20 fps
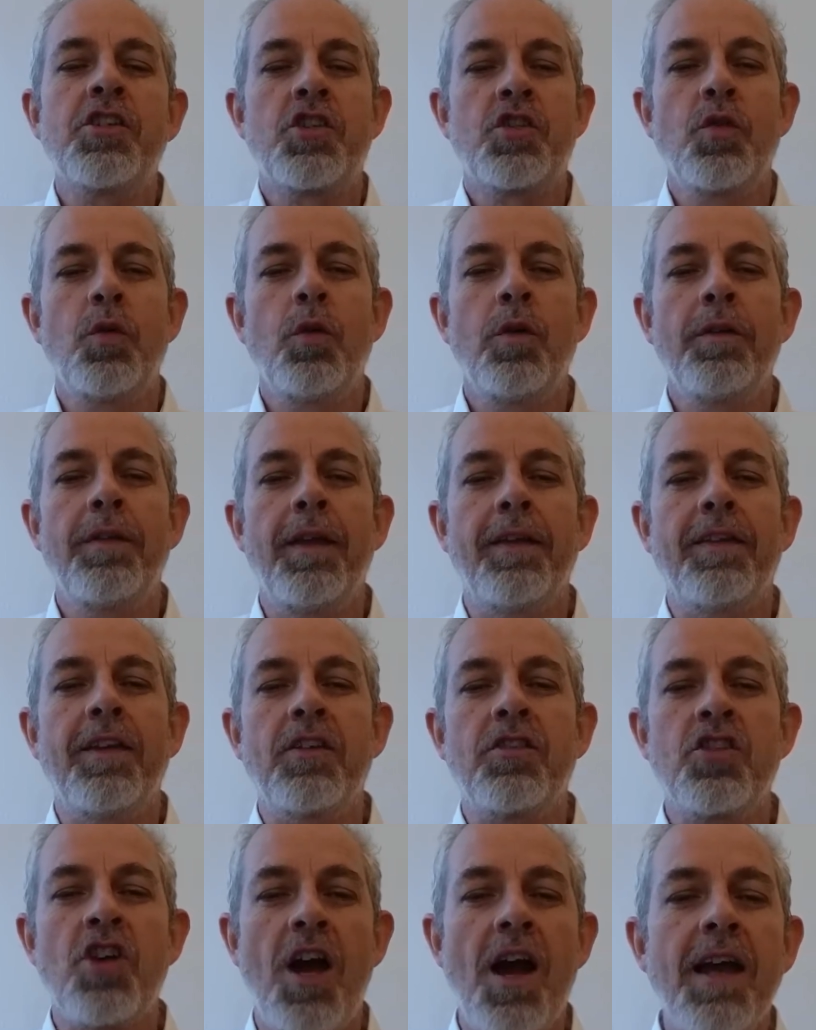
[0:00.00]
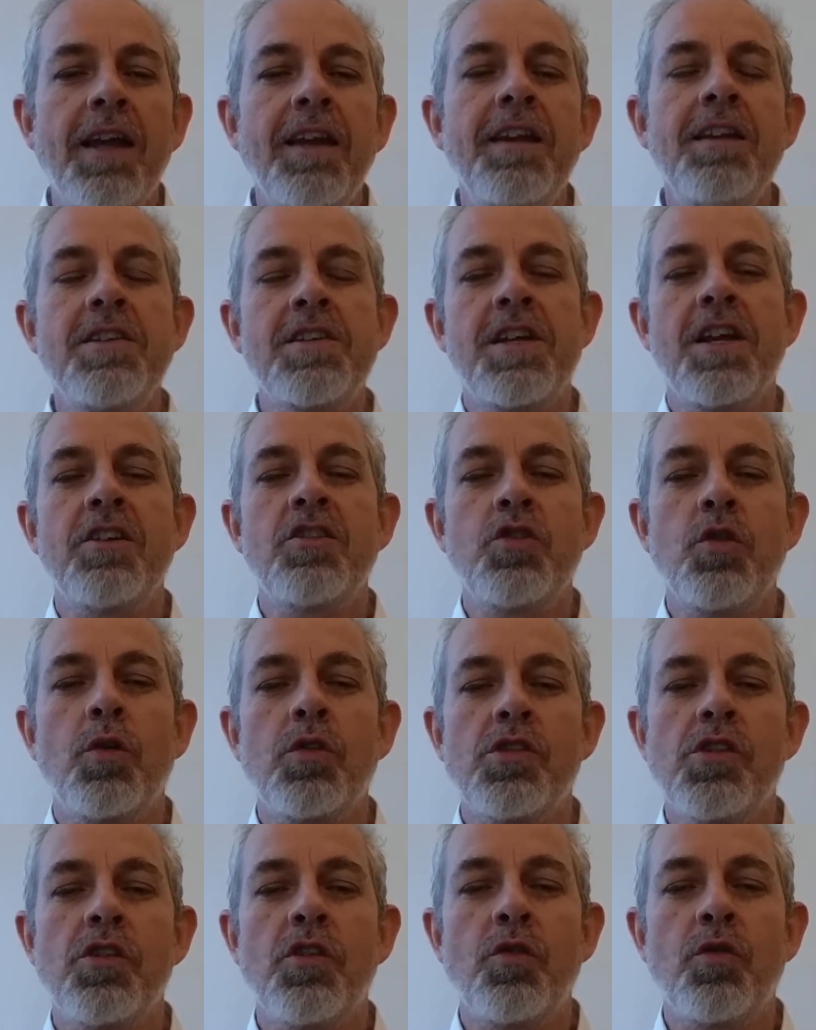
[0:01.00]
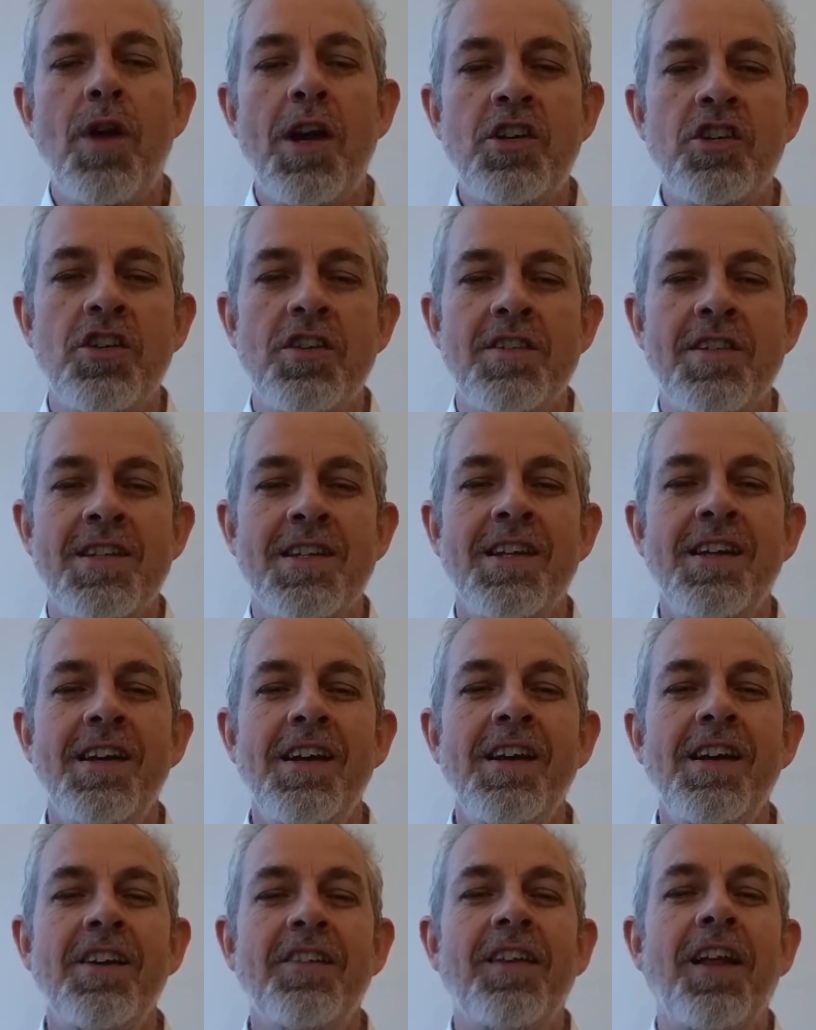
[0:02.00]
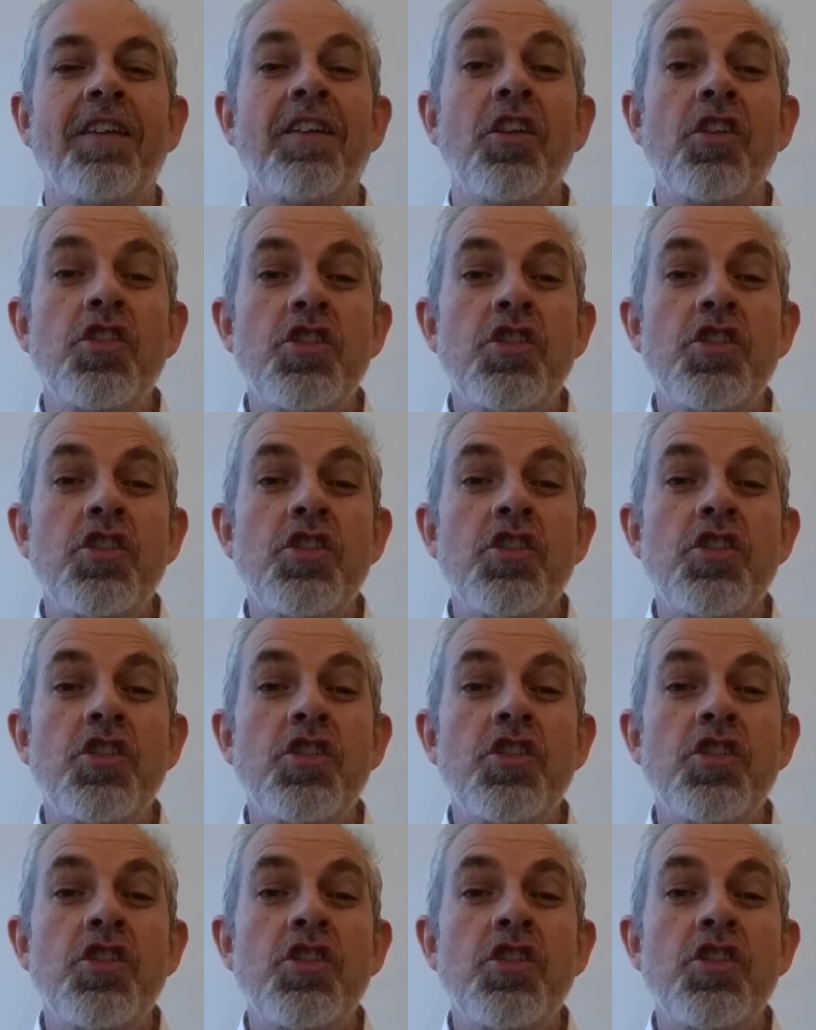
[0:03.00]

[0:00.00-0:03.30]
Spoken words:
sure that the Chinese can talk to the Russians, that the